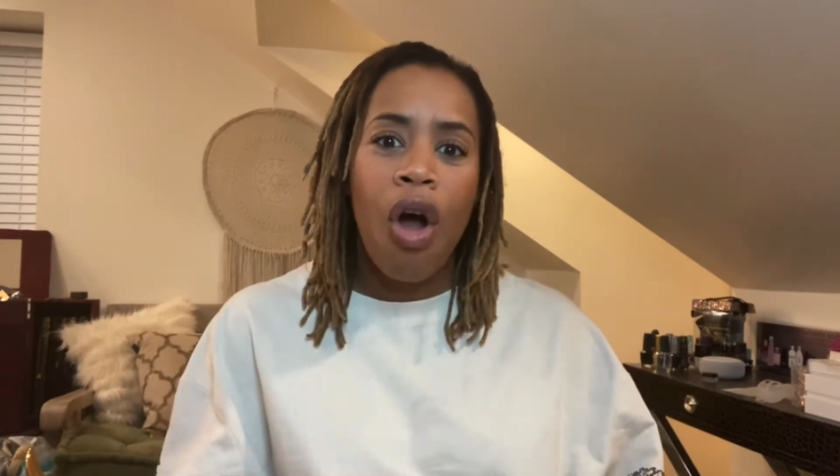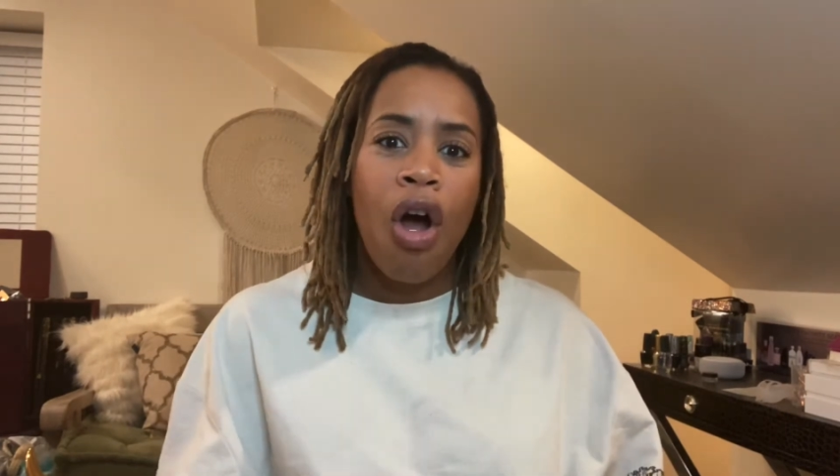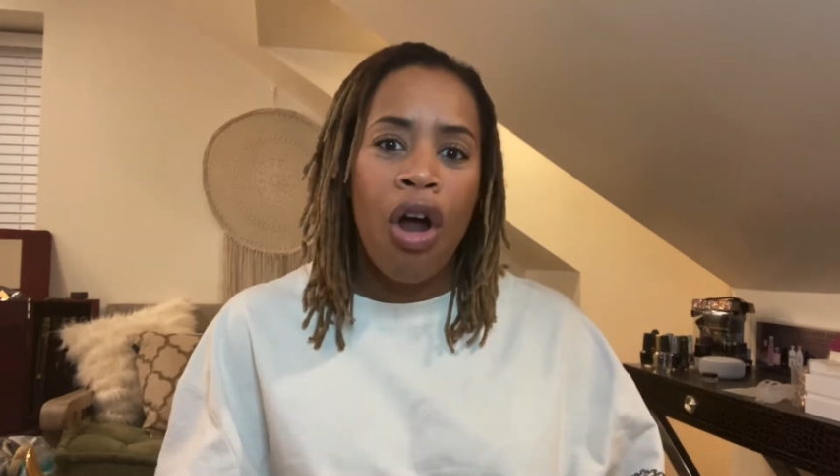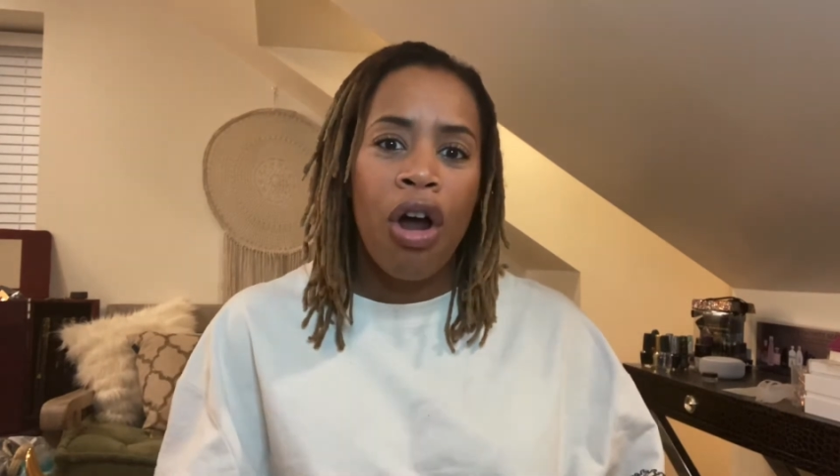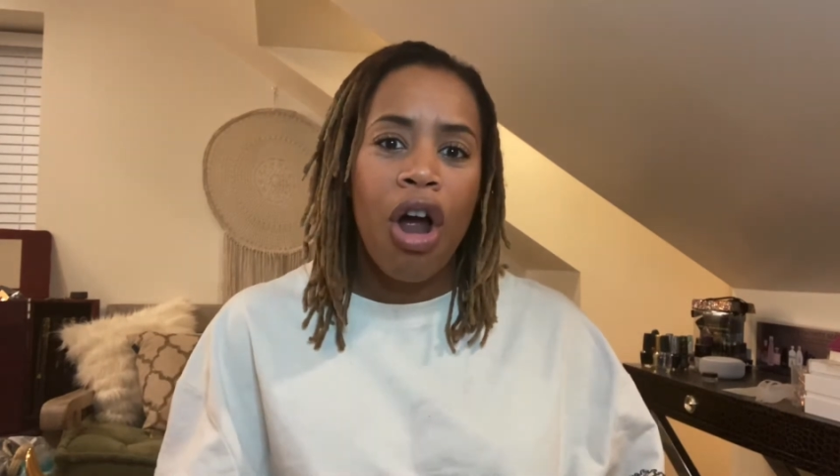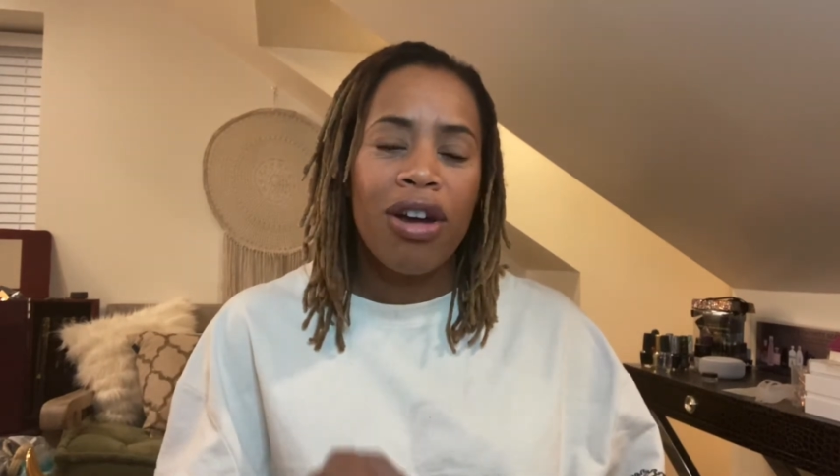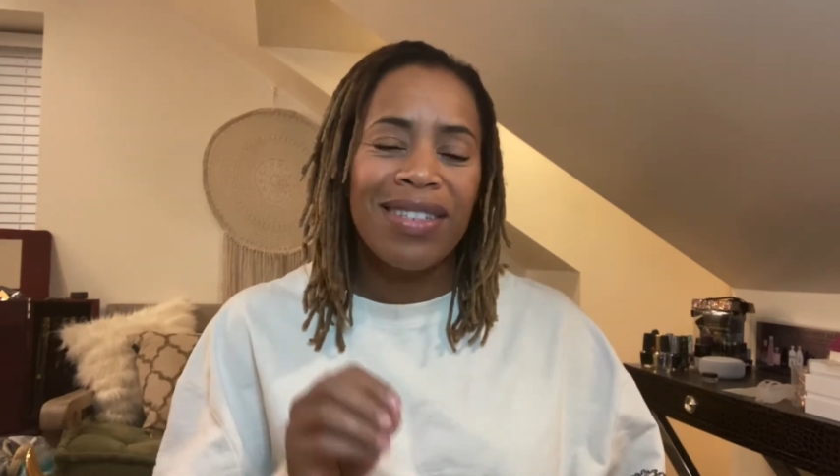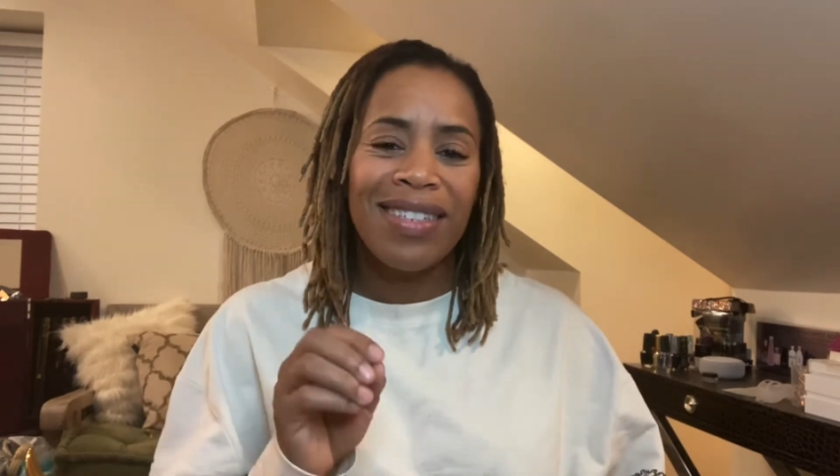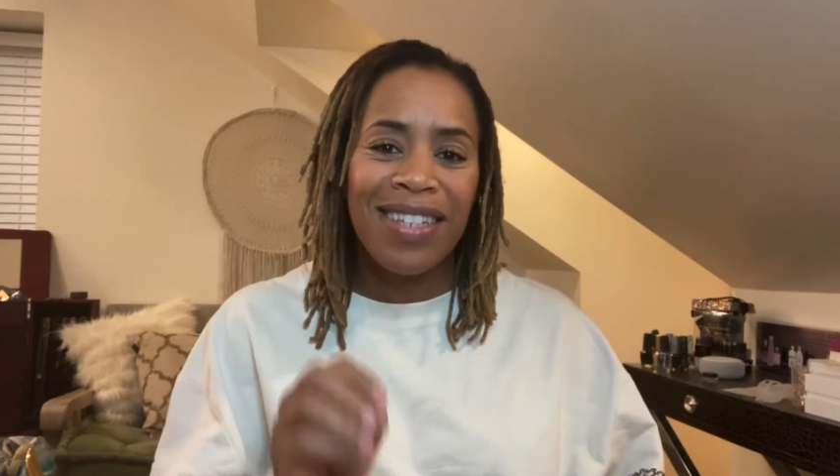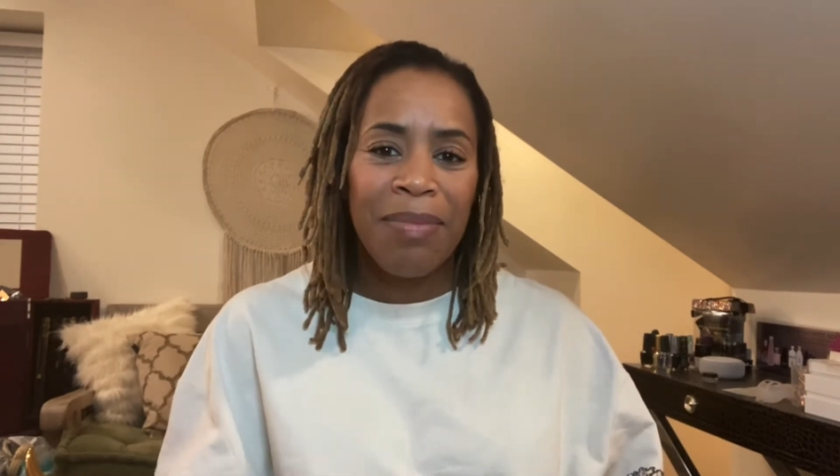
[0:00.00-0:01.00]
are are
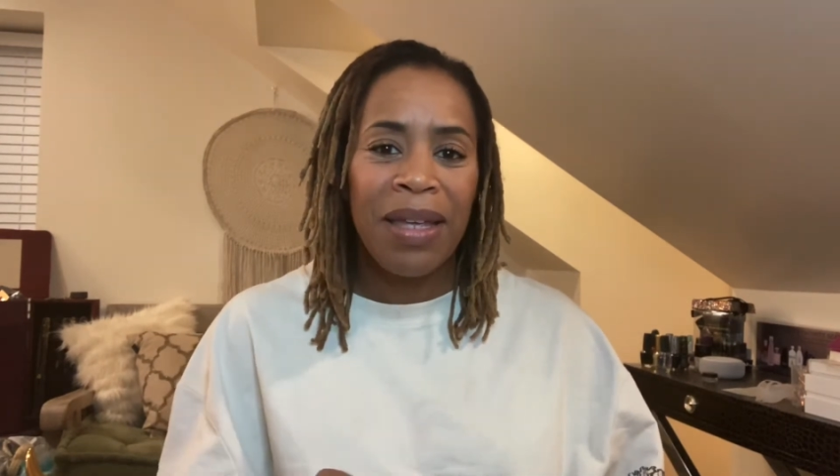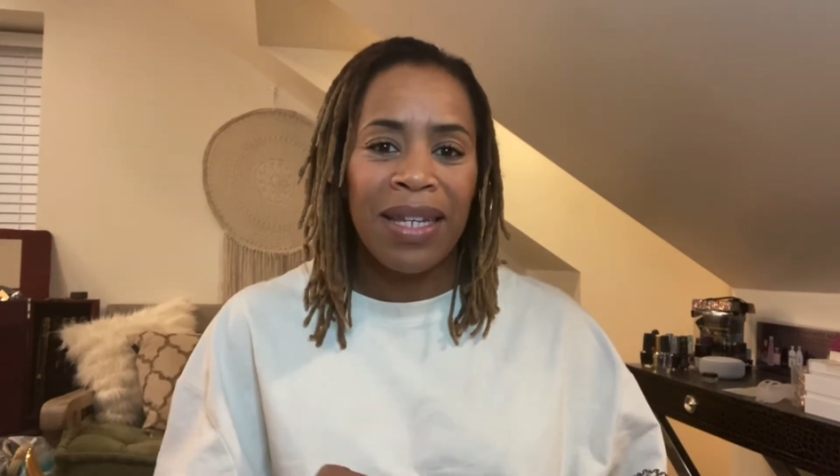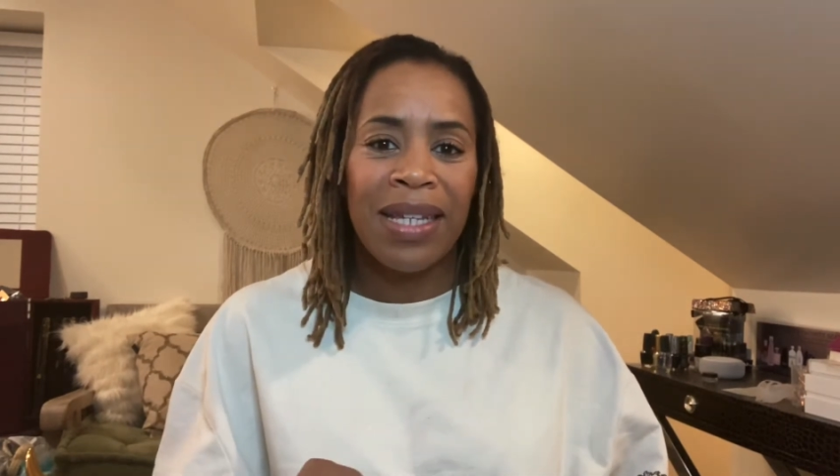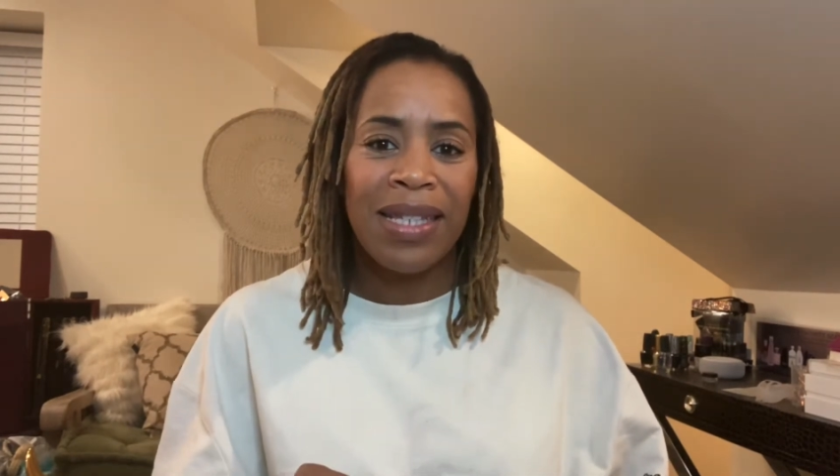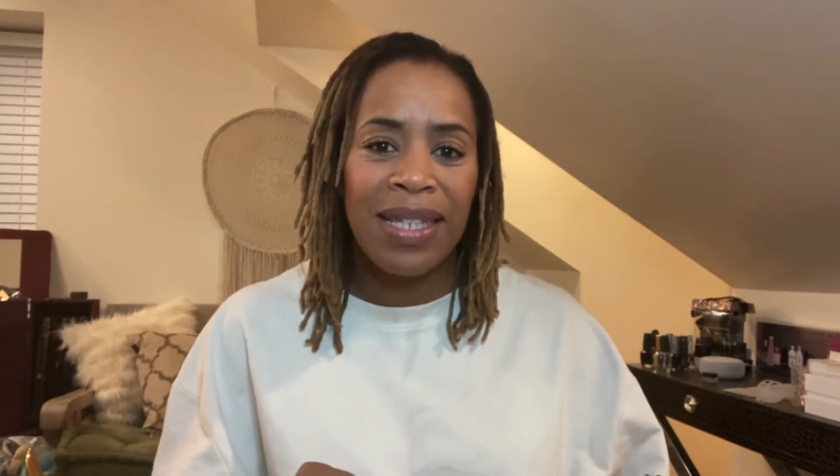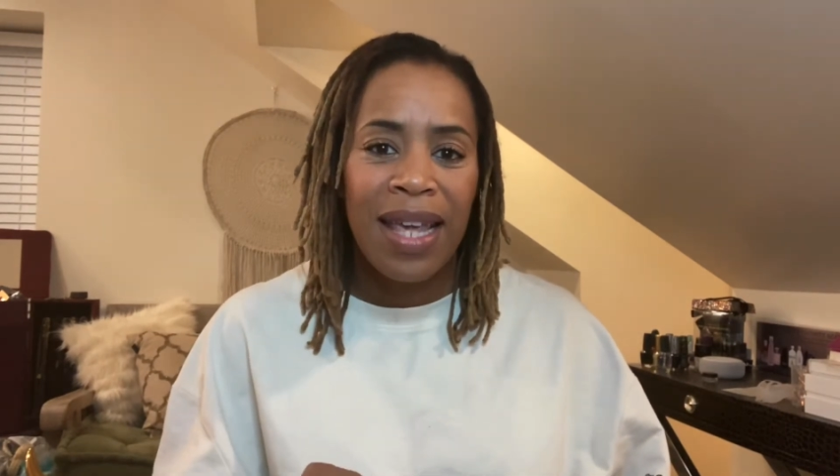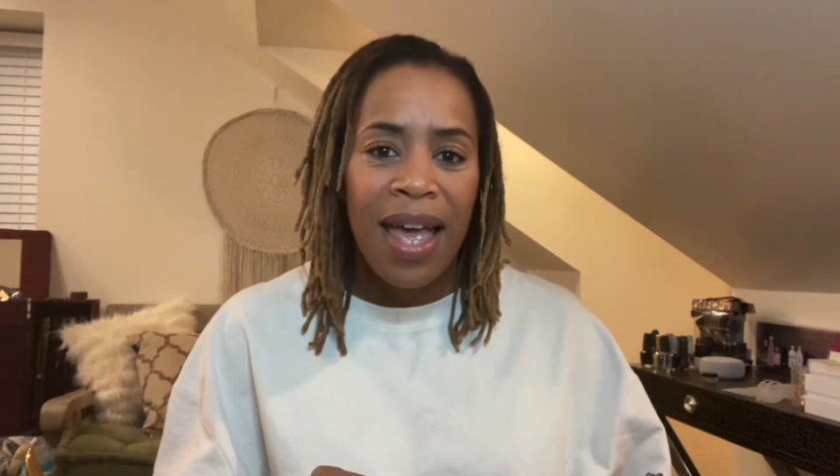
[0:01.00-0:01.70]
stimulants.